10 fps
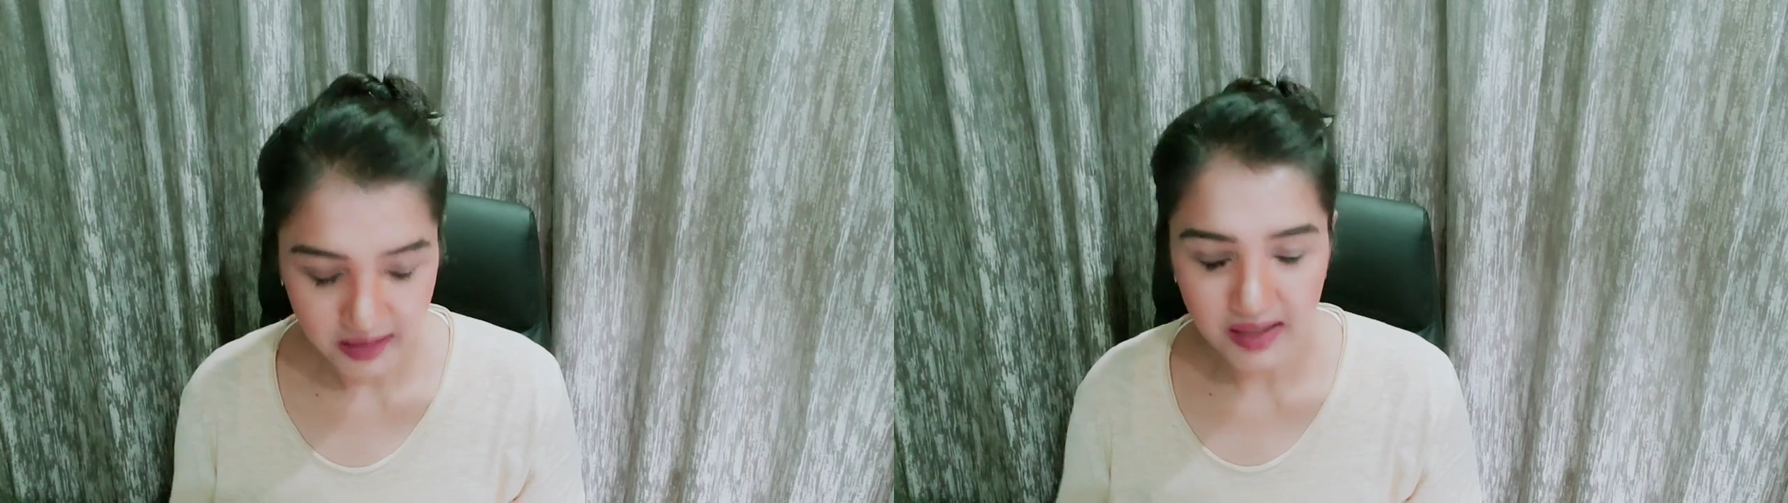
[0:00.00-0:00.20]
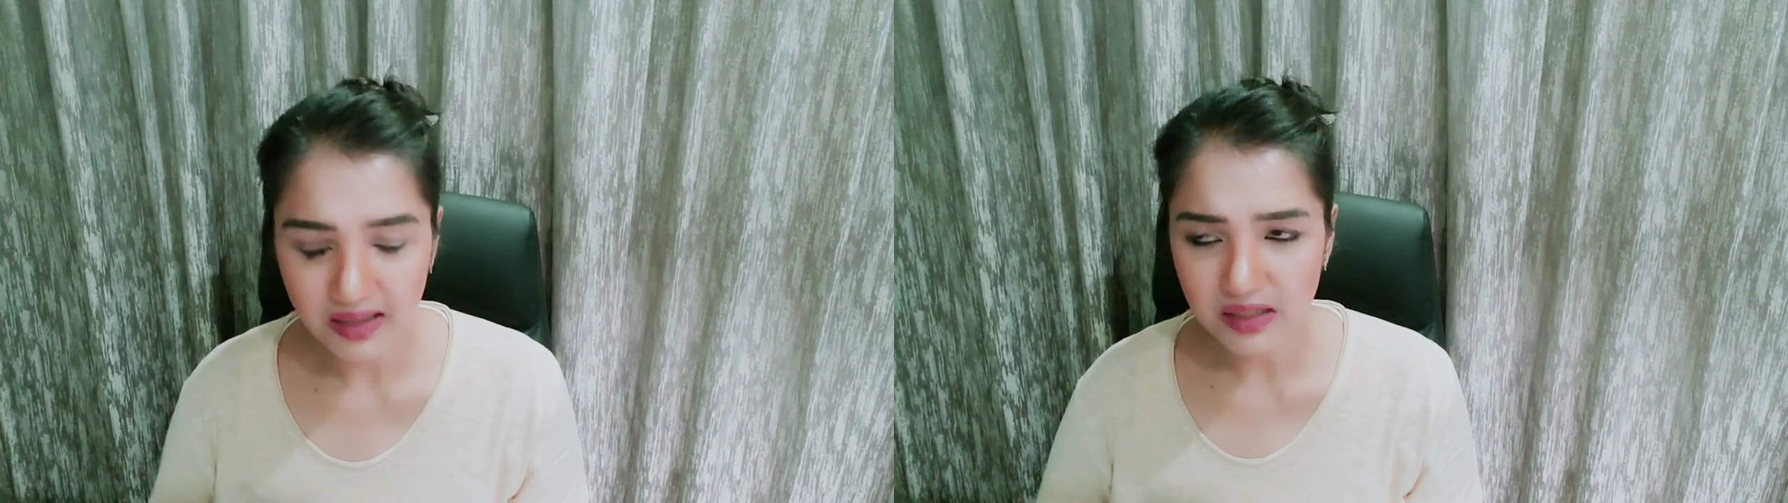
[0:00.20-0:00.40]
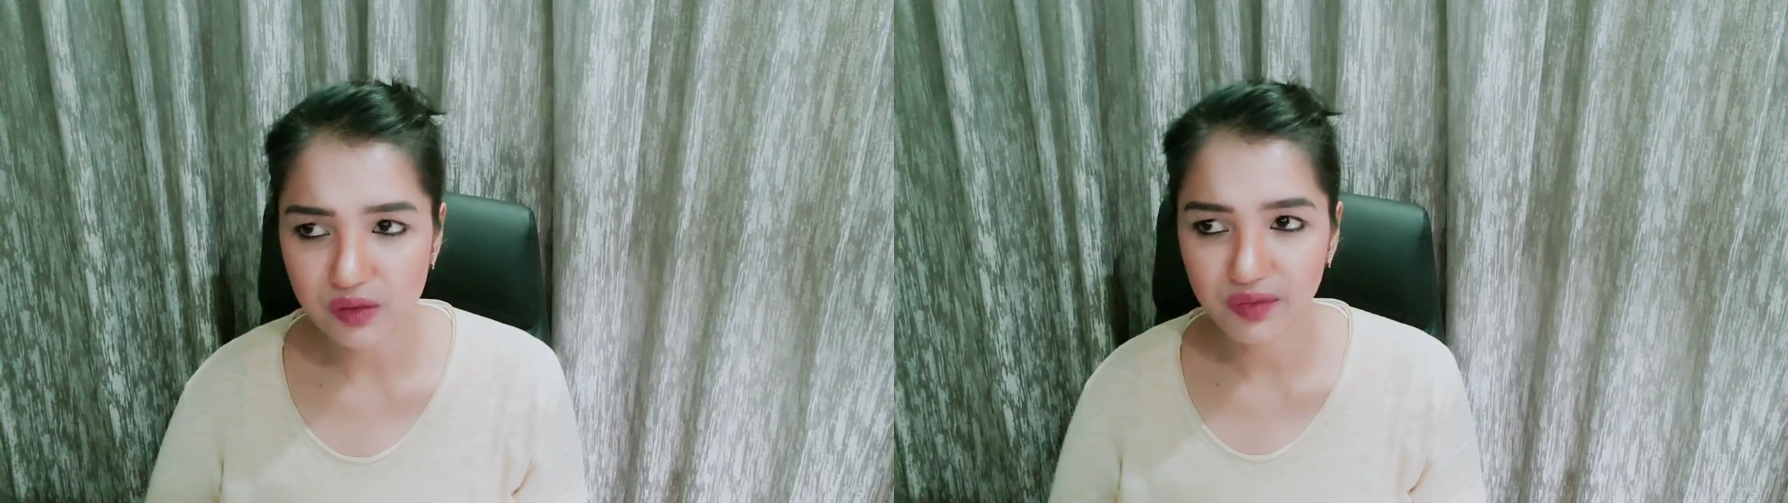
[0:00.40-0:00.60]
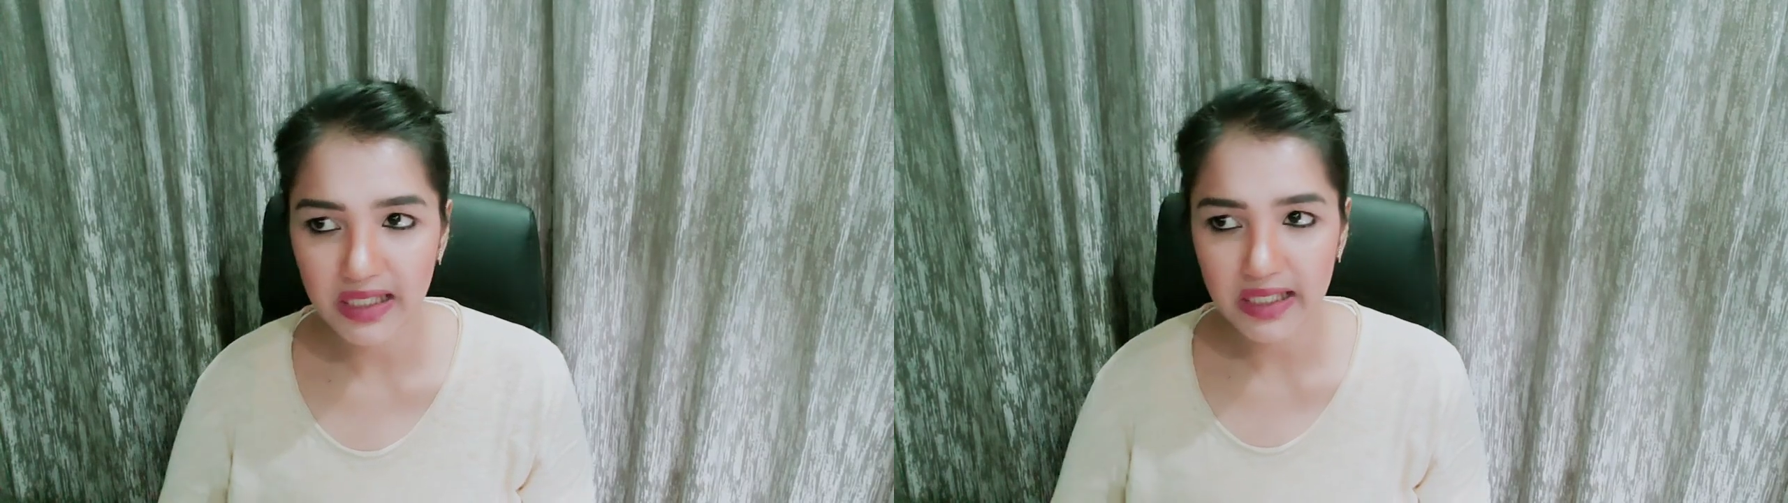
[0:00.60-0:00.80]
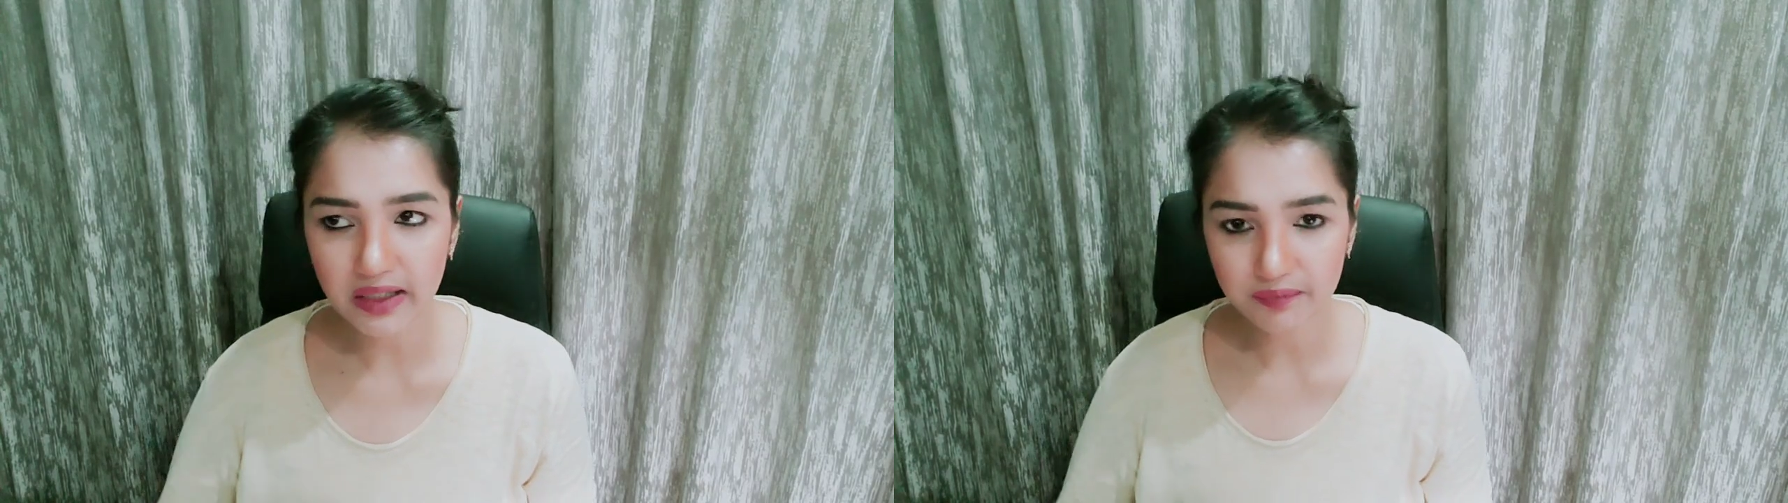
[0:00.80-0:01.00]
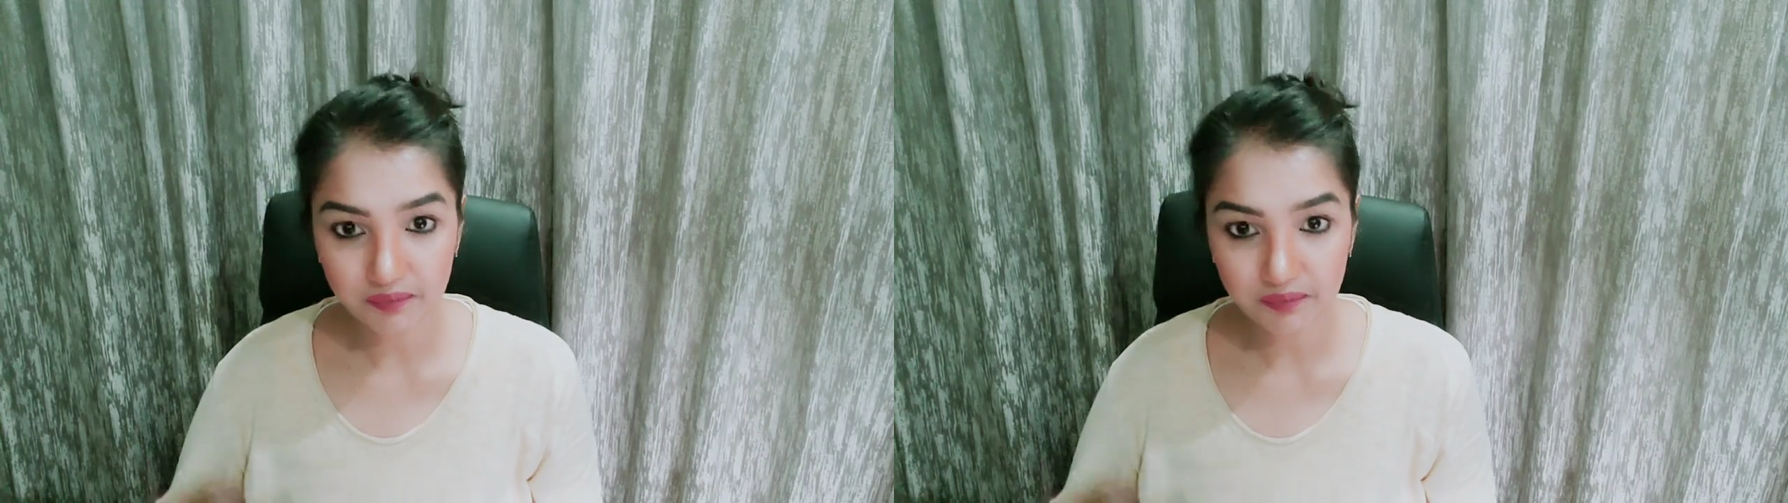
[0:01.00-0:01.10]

i get this feeling